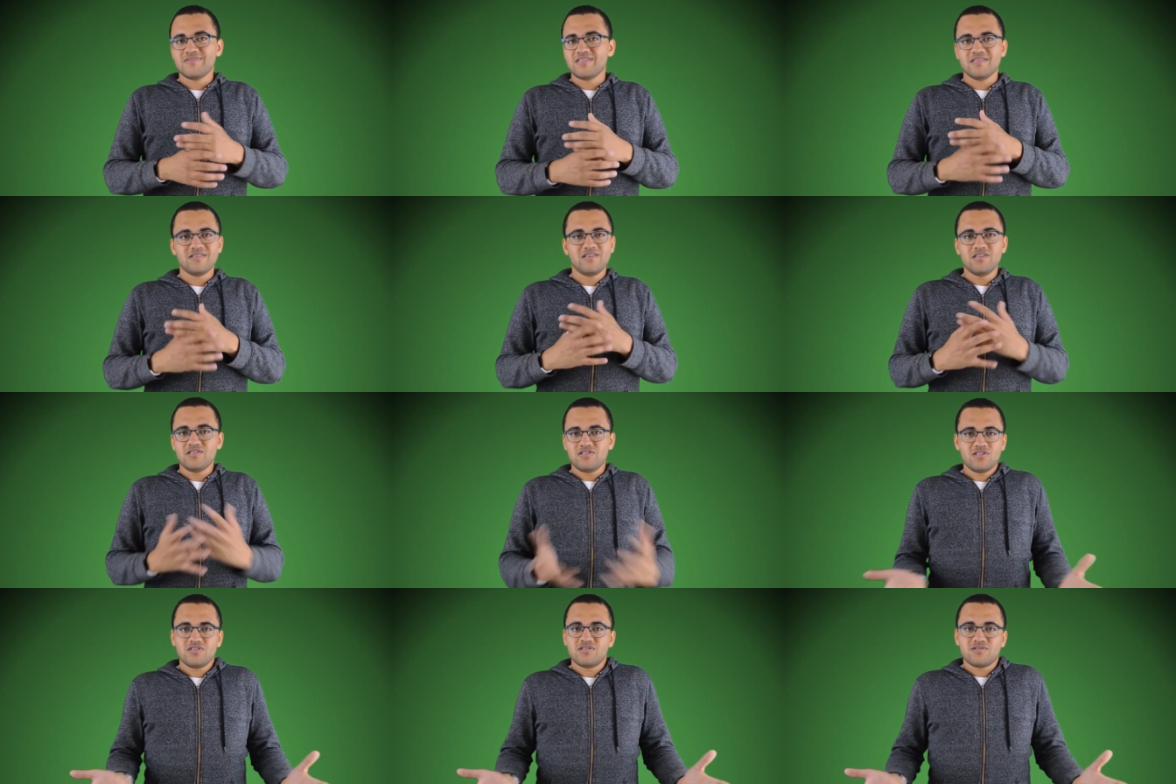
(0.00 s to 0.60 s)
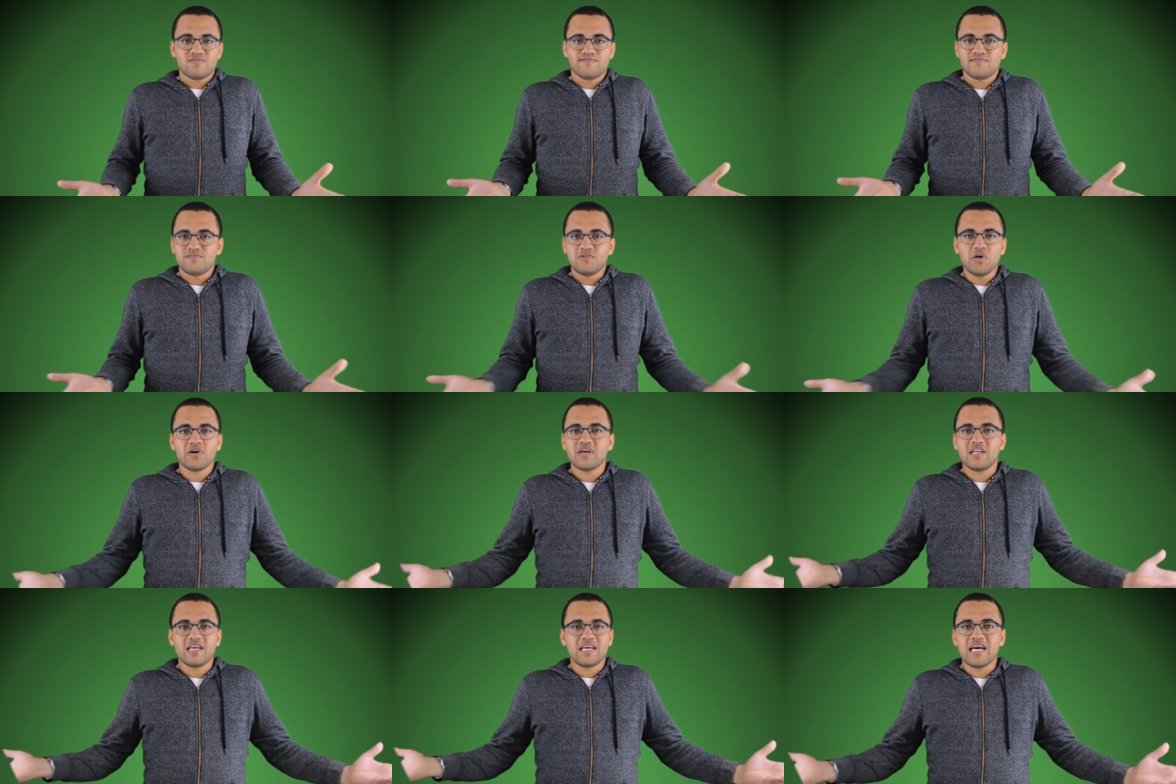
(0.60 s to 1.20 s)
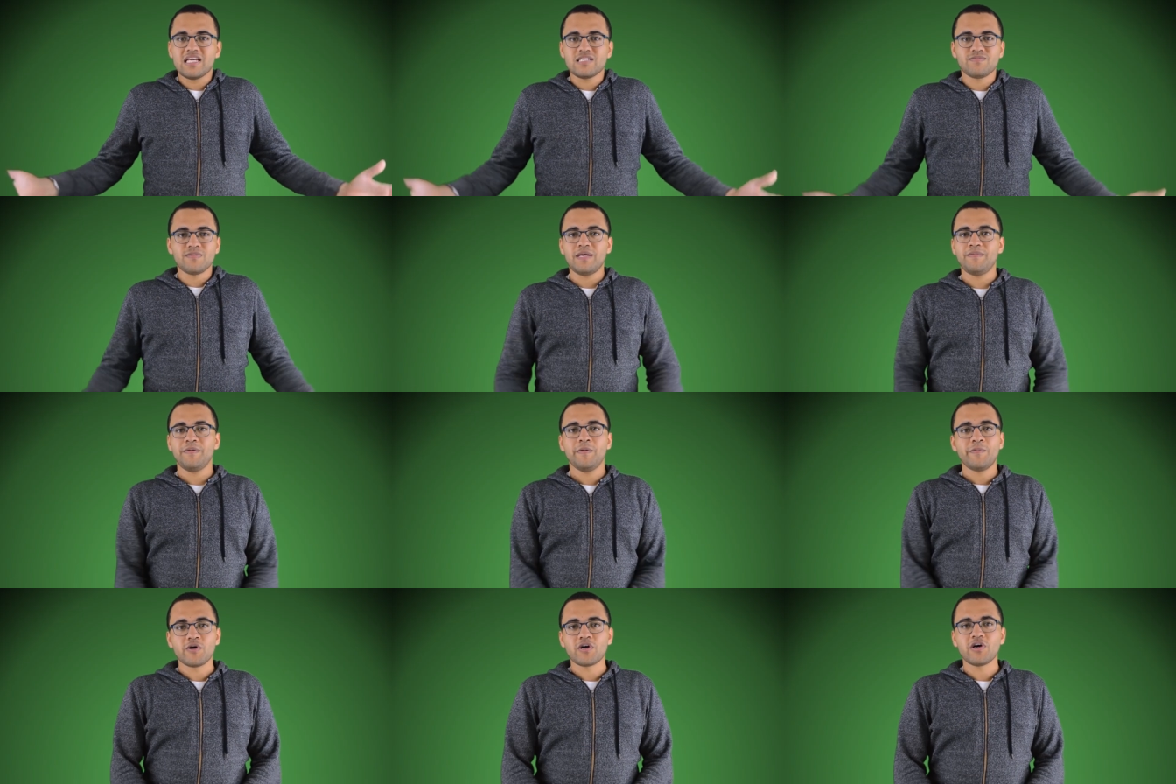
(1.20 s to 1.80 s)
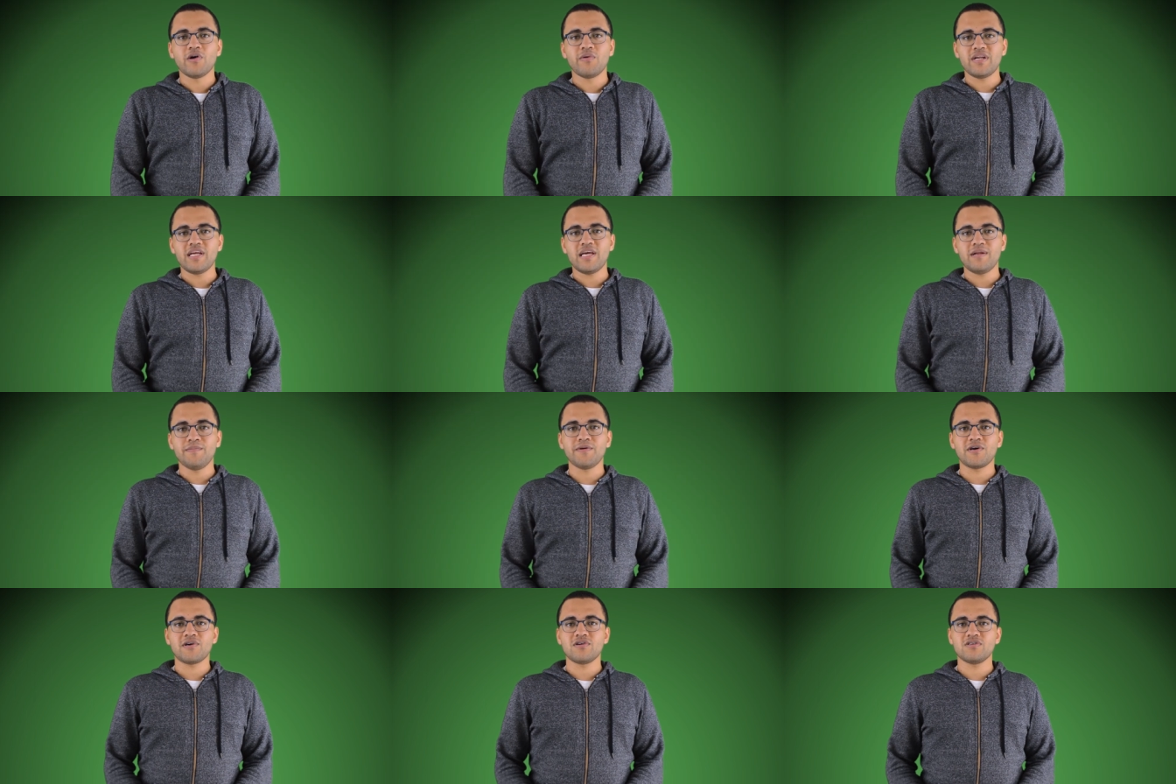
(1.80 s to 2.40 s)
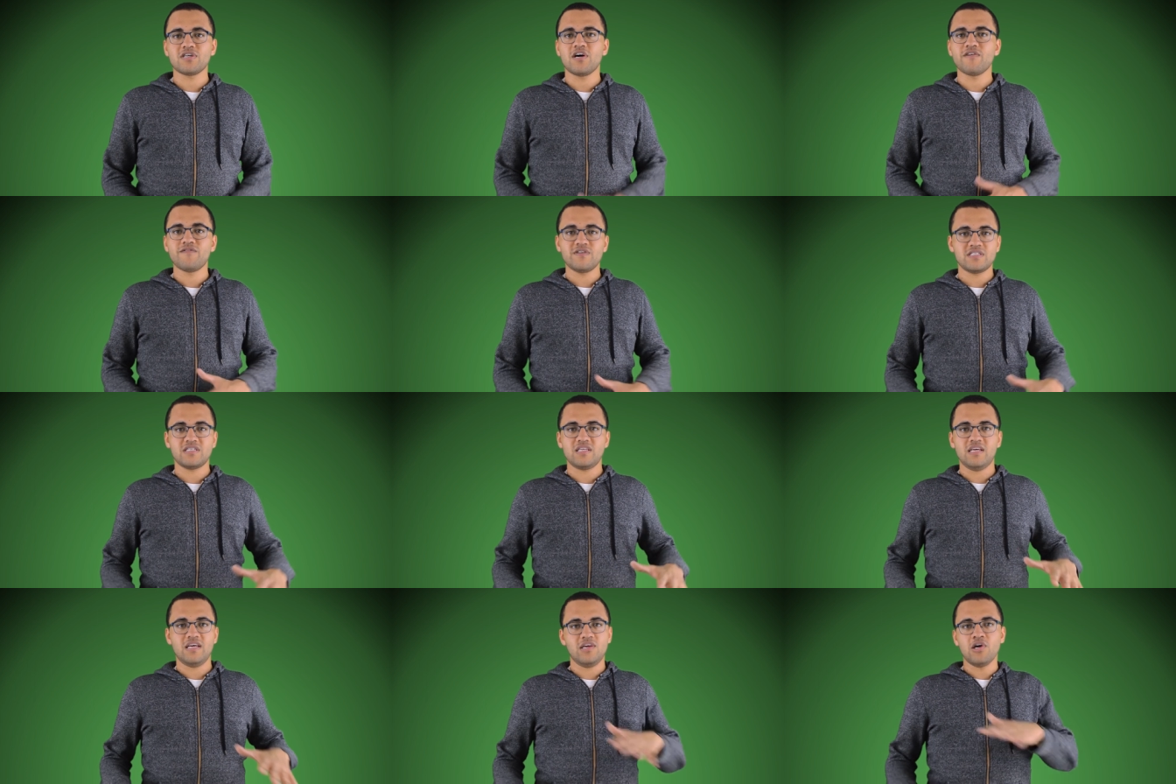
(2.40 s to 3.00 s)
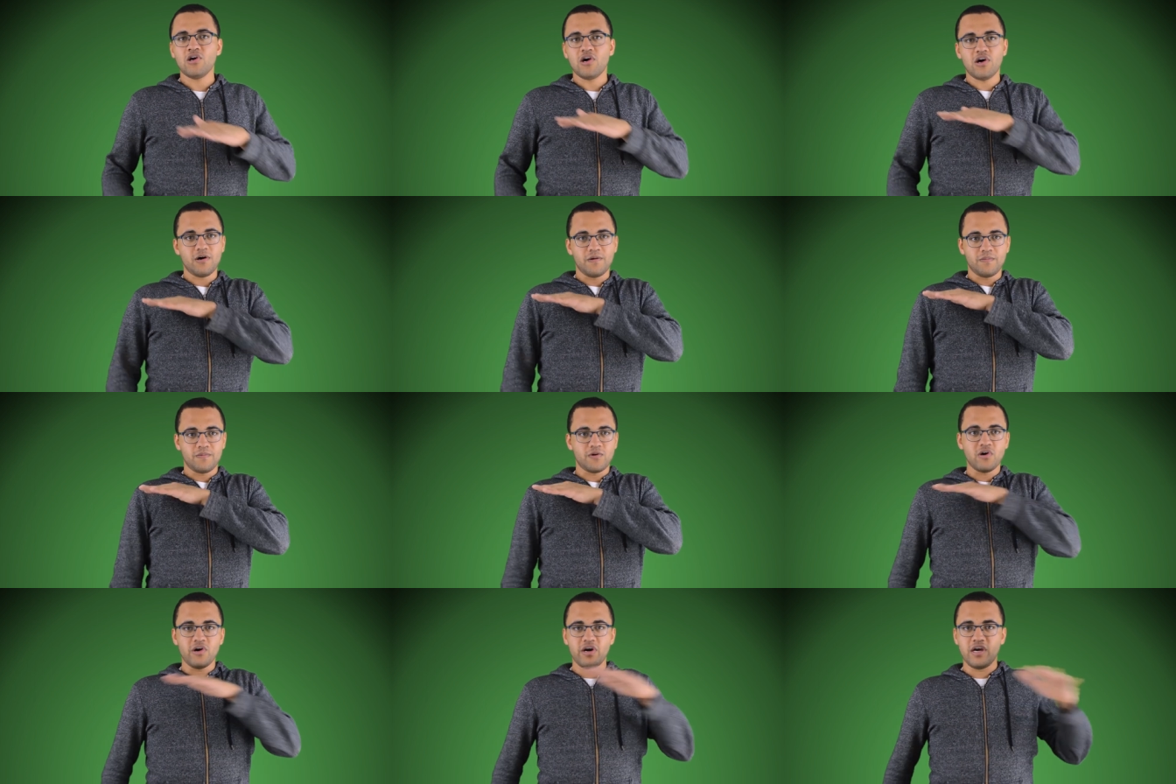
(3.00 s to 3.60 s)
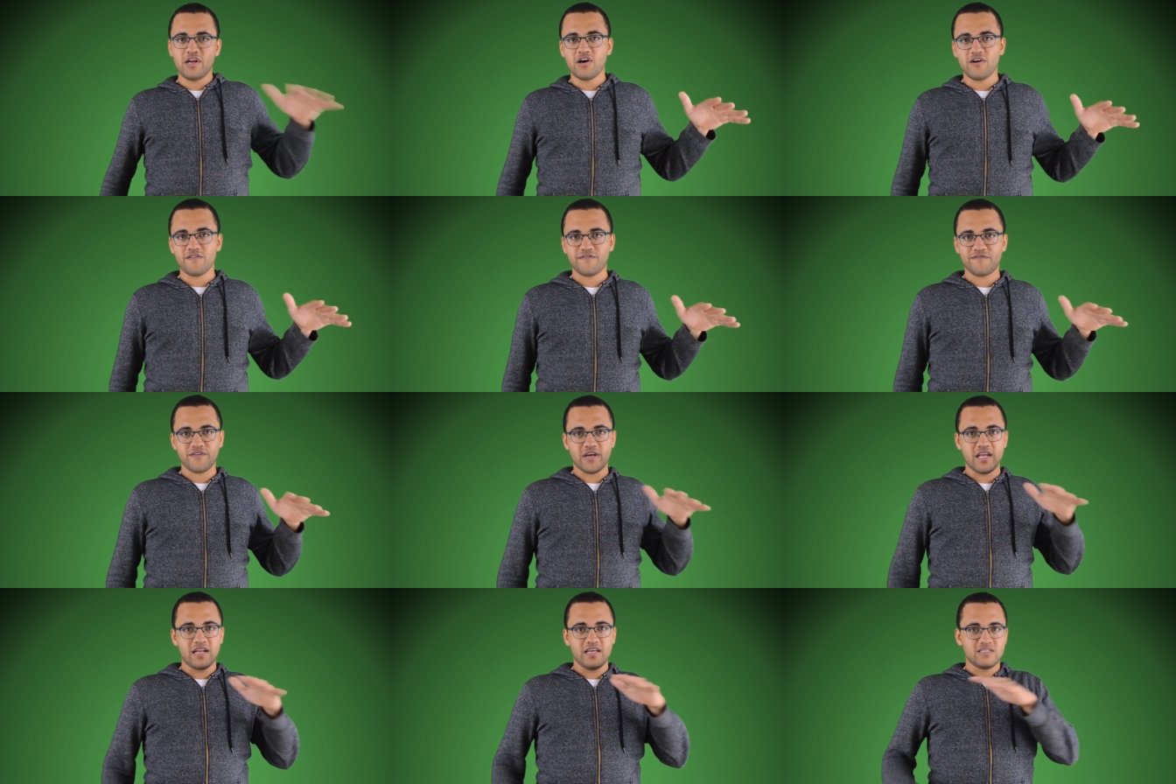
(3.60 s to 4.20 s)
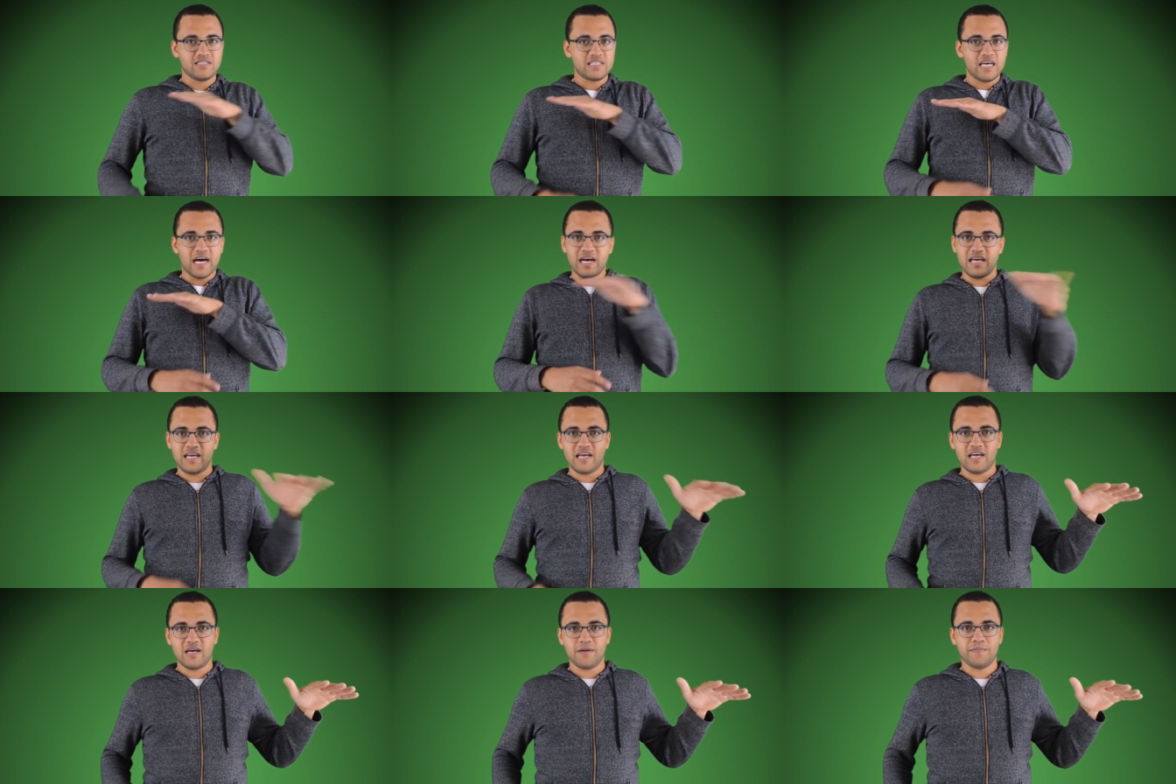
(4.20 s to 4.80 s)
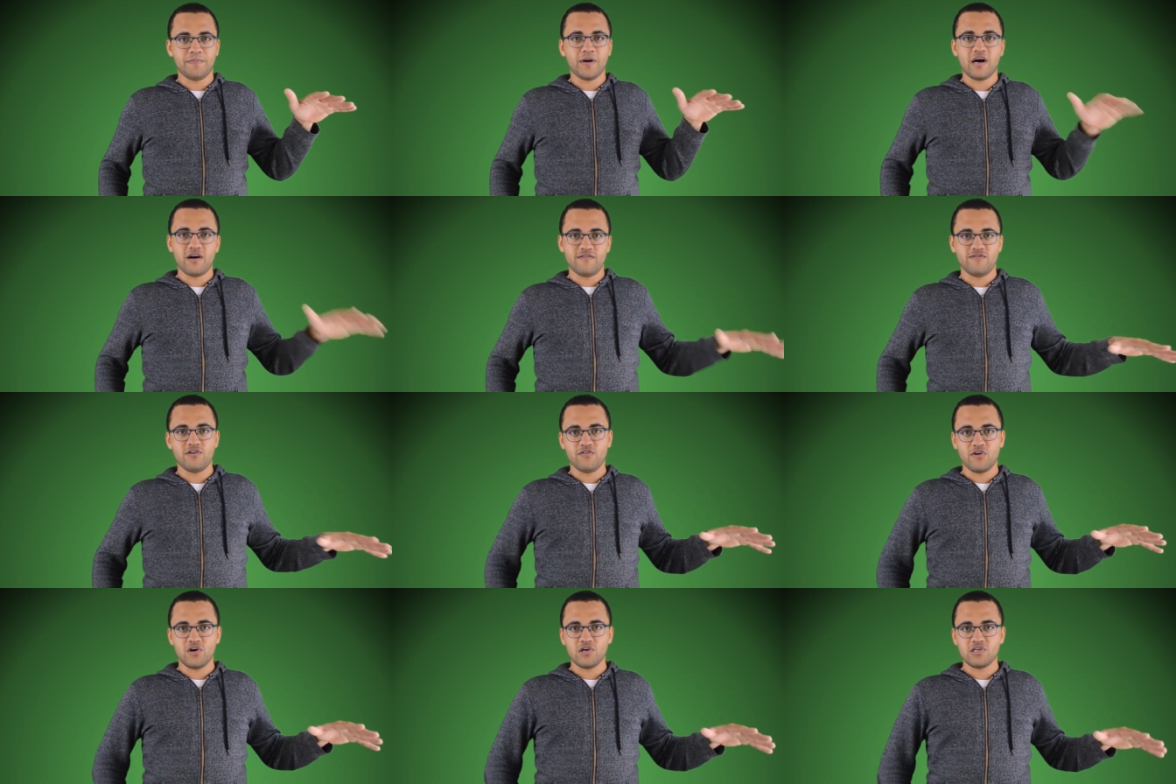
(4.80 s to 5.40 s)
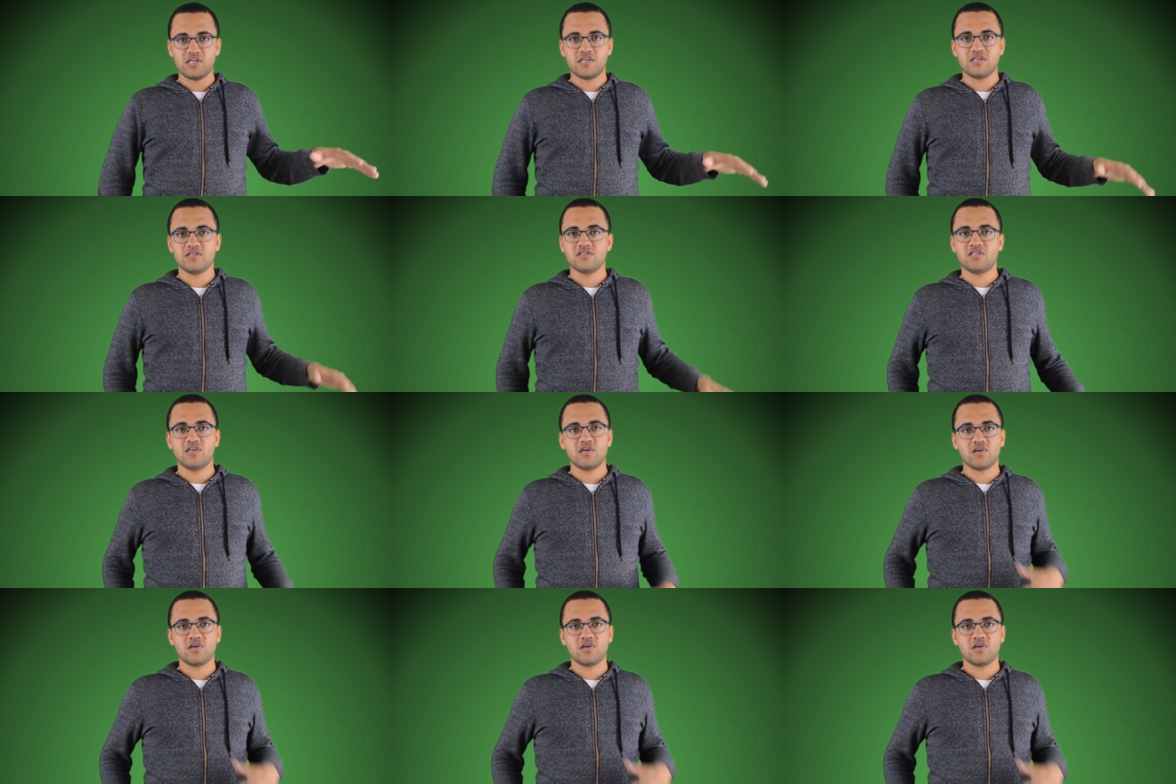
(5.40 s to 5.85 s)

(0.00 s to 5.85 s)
you're just not going to get as many people going in because obviously you're cutting off an entire part of your audience.